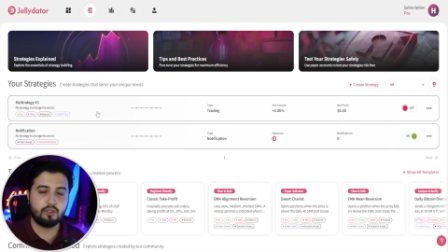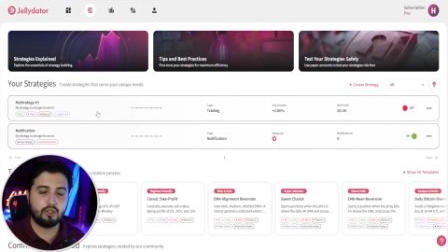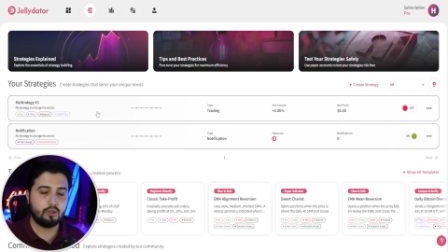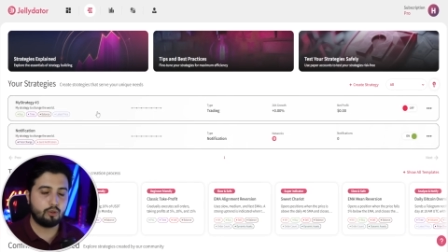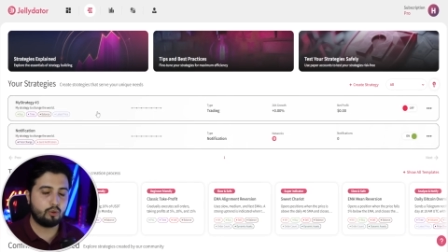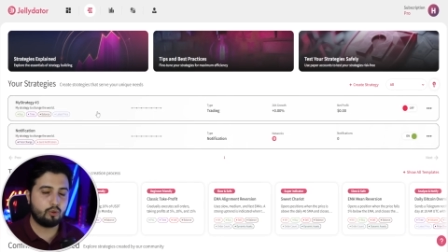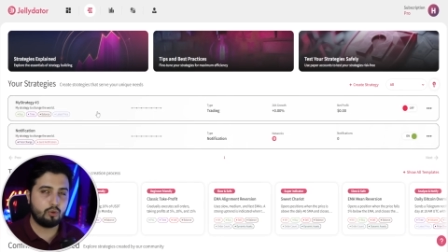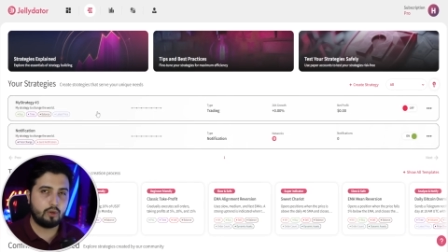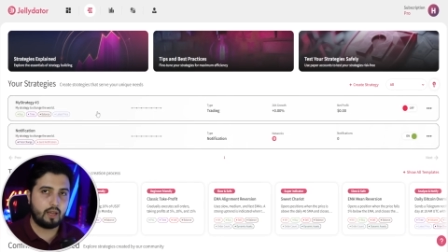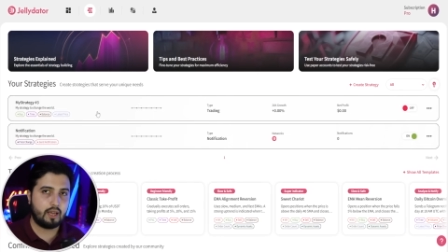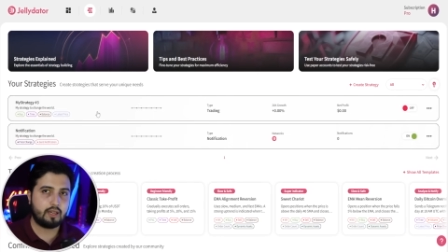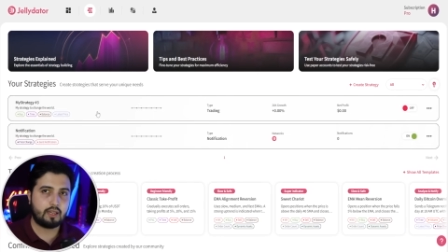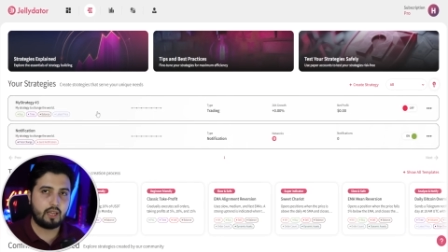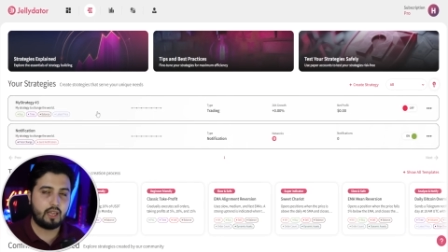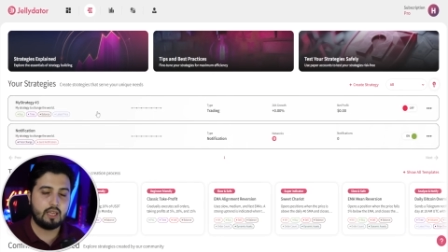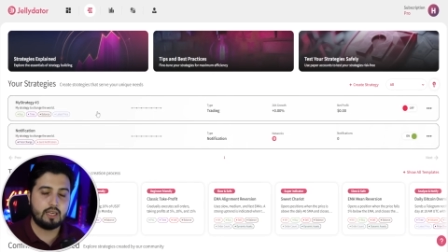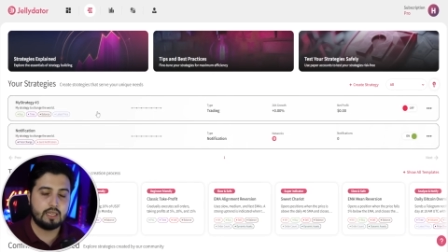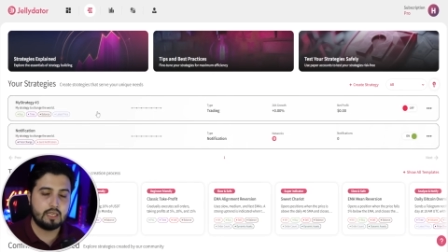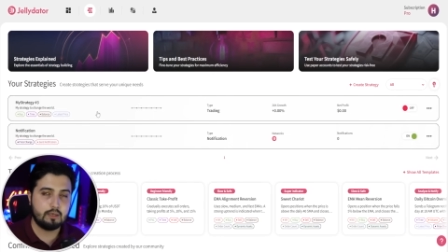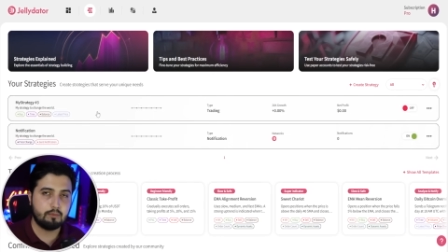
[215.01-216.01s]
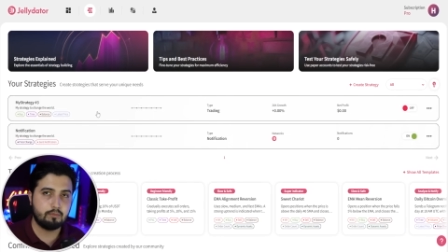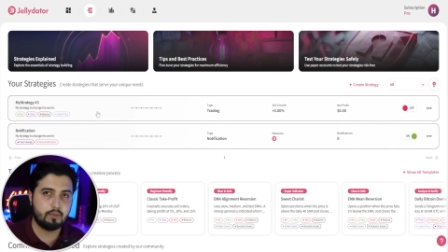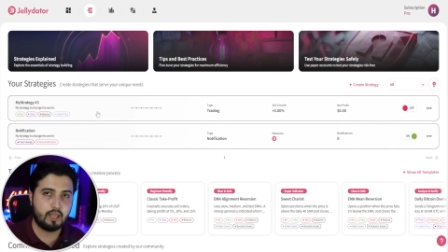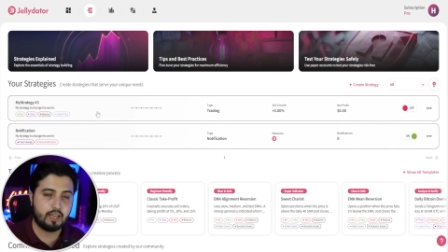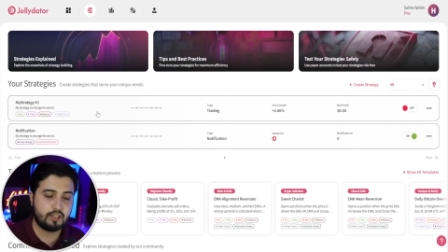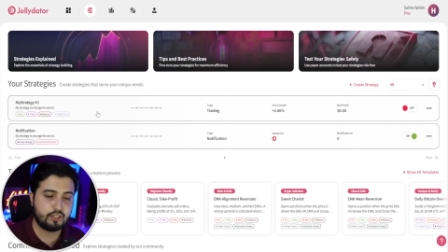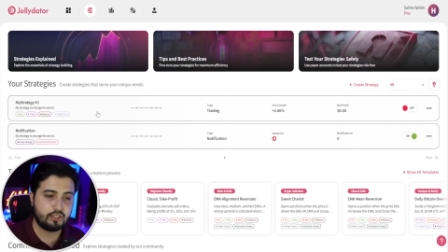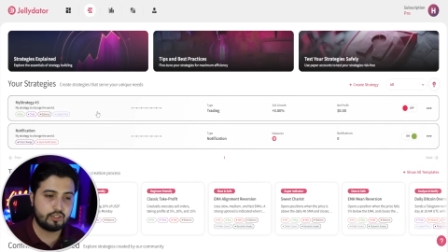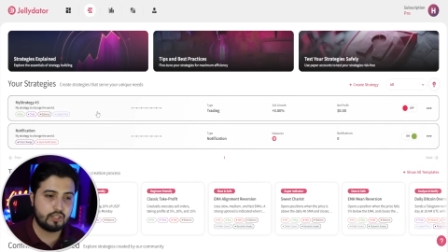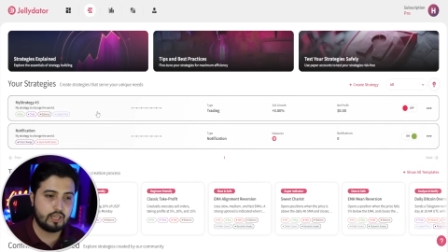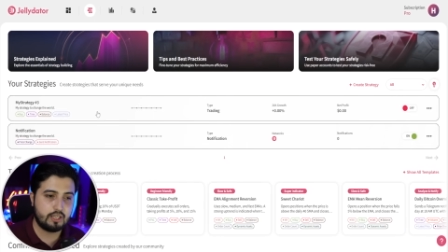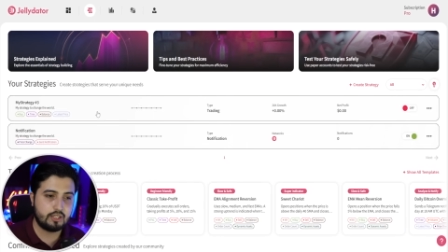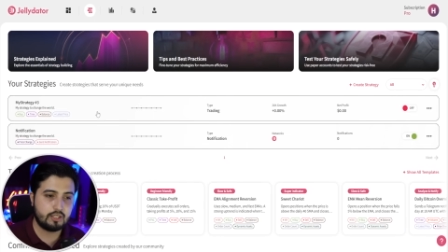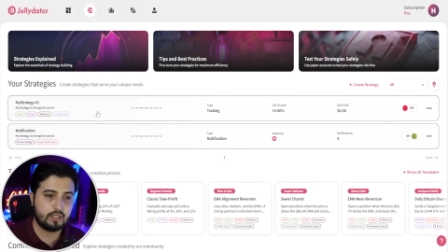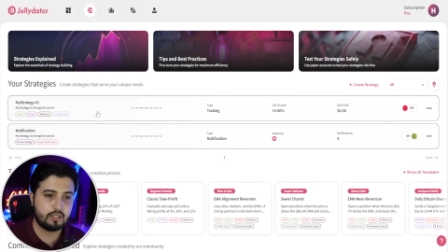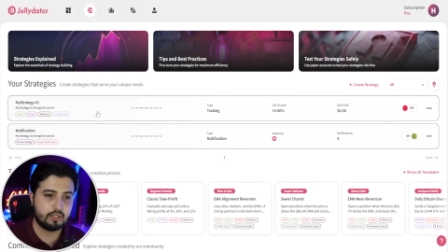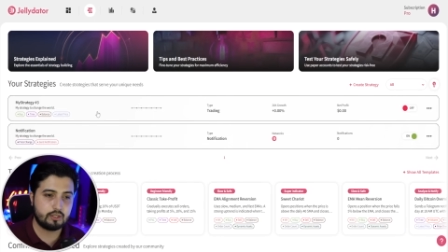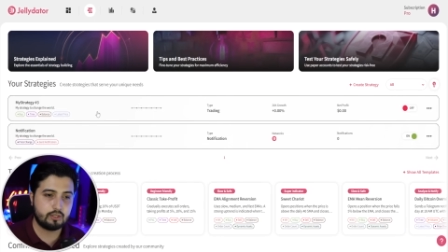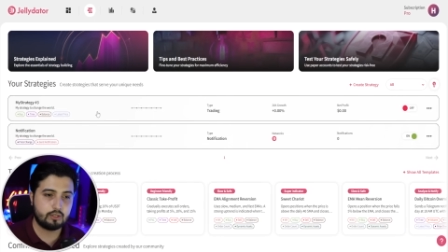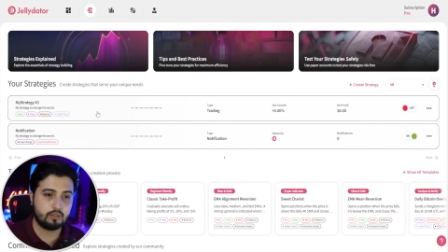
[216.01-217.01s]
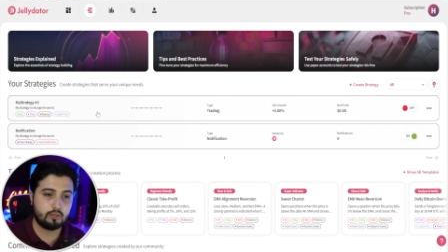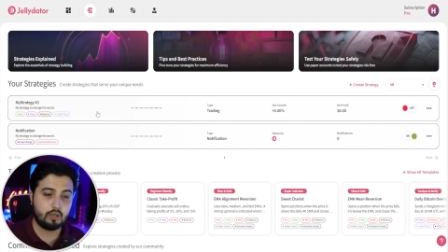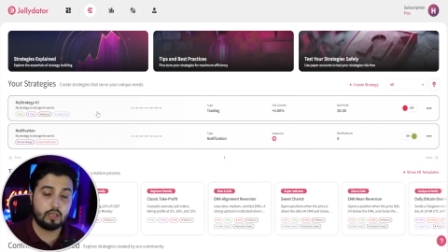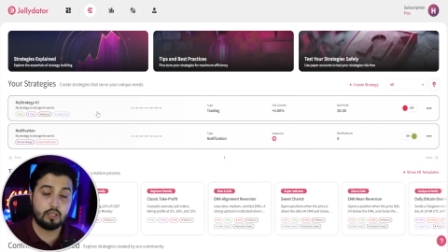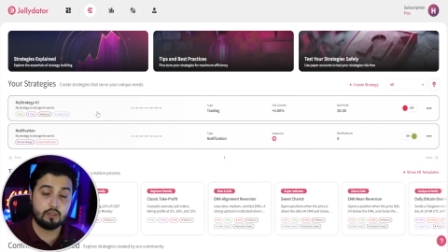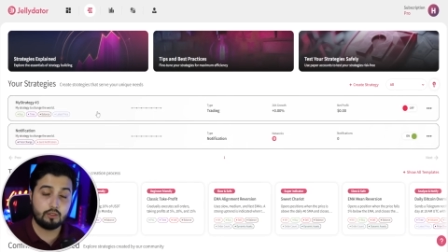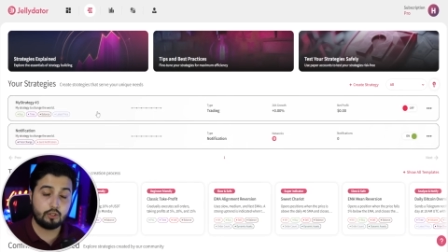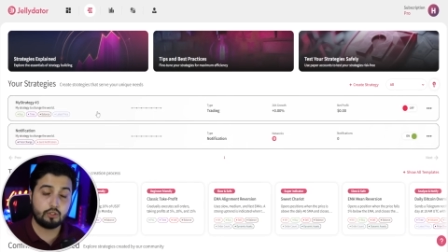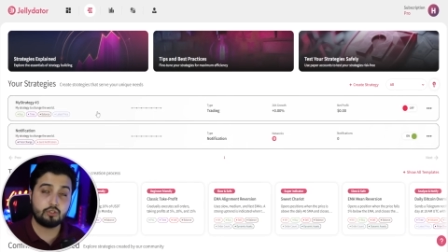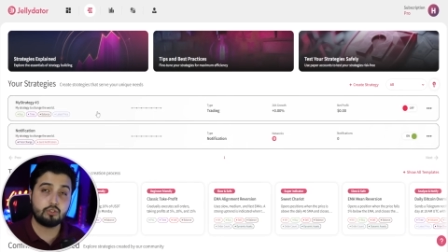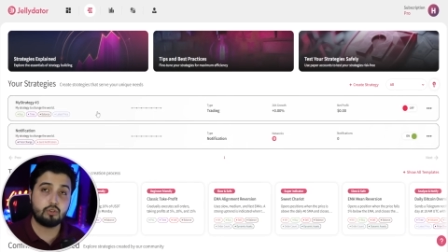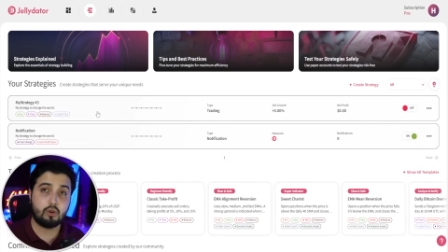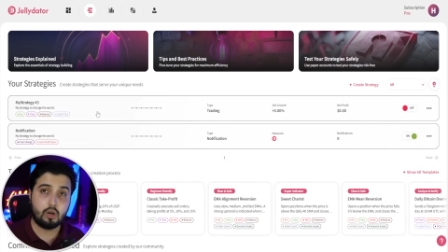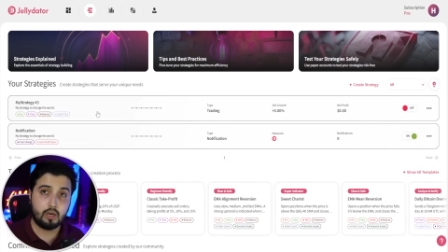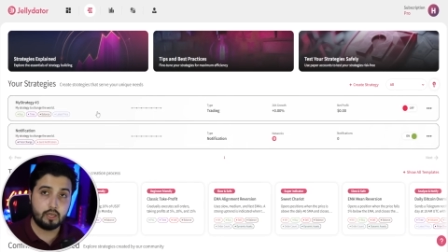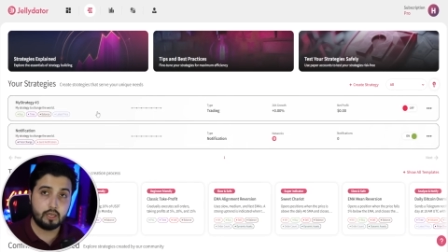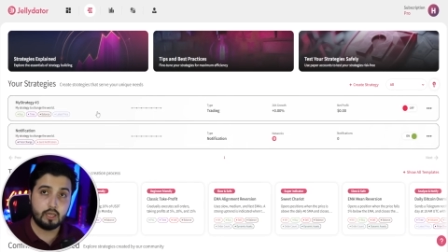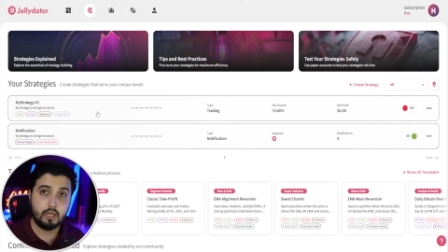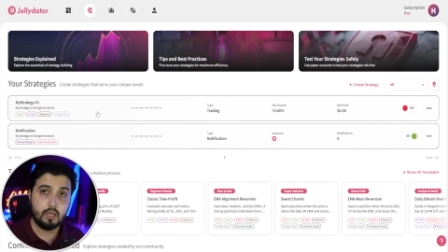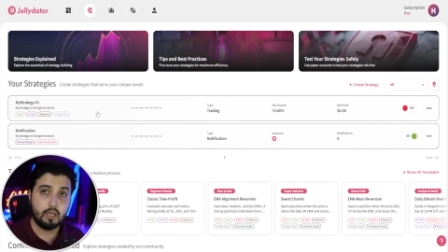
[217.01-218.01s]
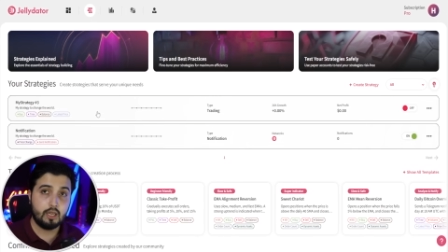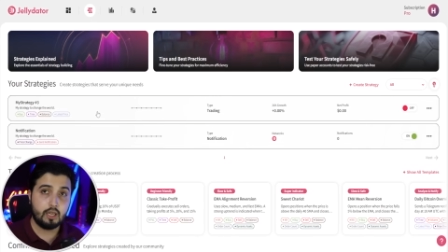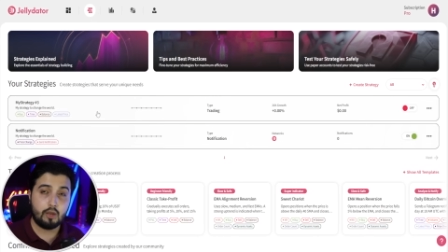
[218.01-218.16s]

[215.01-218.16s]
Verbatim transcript: you know, connect any exchanges in the start.